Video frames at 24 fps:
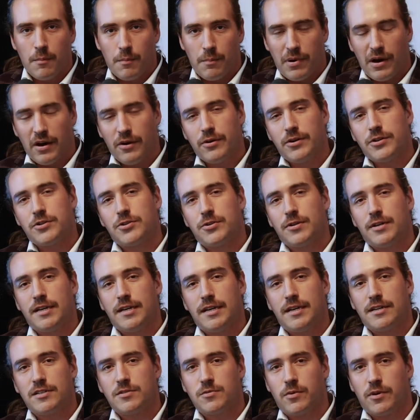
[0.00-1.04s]

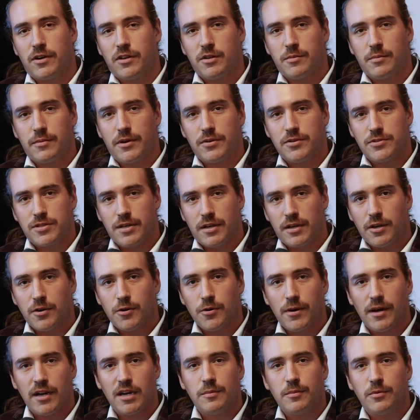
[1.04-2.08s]
Poetry is one of the most
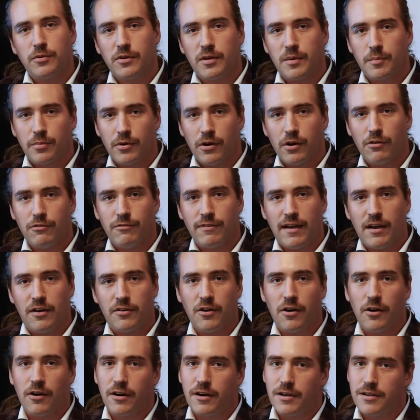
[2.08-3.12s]
incredible and
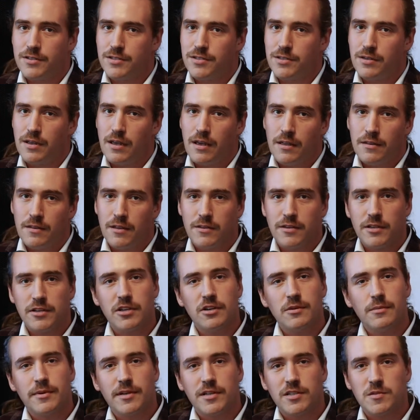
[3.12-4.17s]
profound arts that the
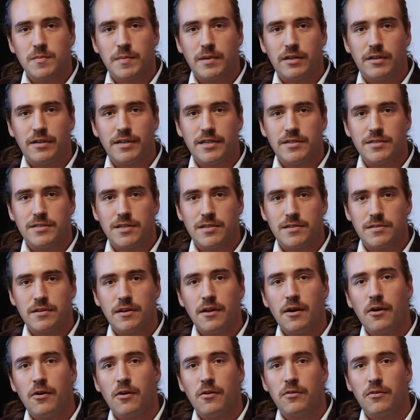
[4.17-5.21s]
human experience has
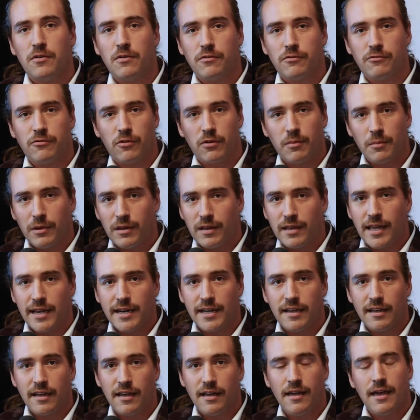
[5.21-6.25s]
known for
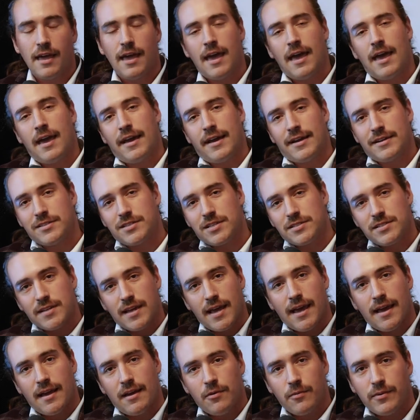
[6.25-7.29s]
millennia. And
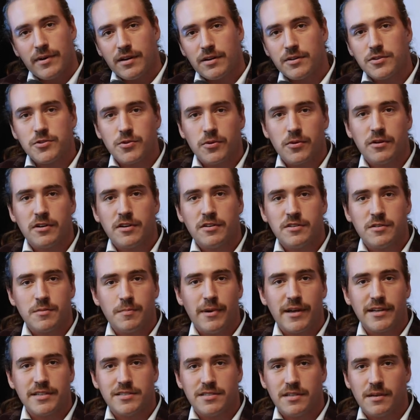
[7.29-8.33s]
today we are joined
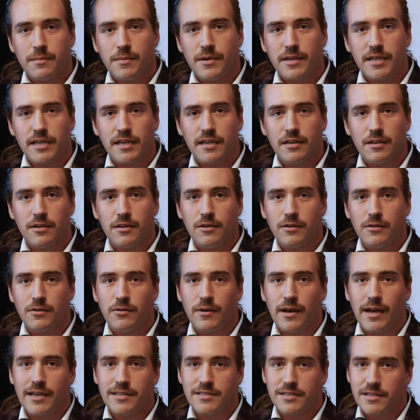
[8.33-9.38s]
by somebody
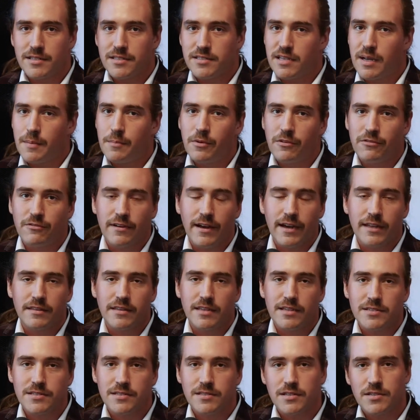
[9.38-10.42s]
who has exemplified
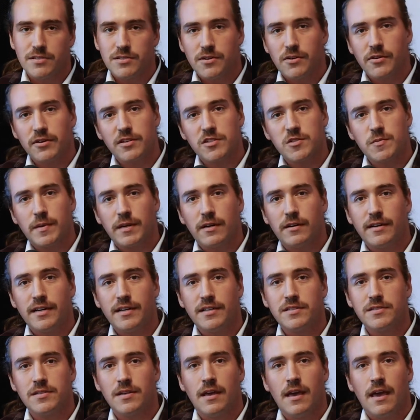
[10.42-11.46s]
this in his own
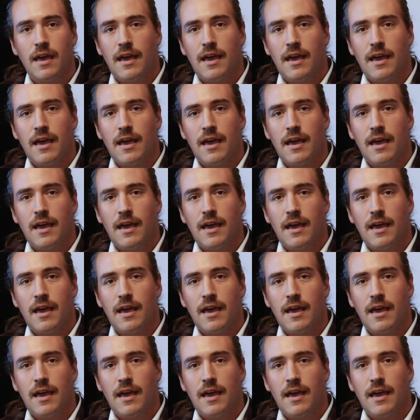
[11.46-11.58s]
experience.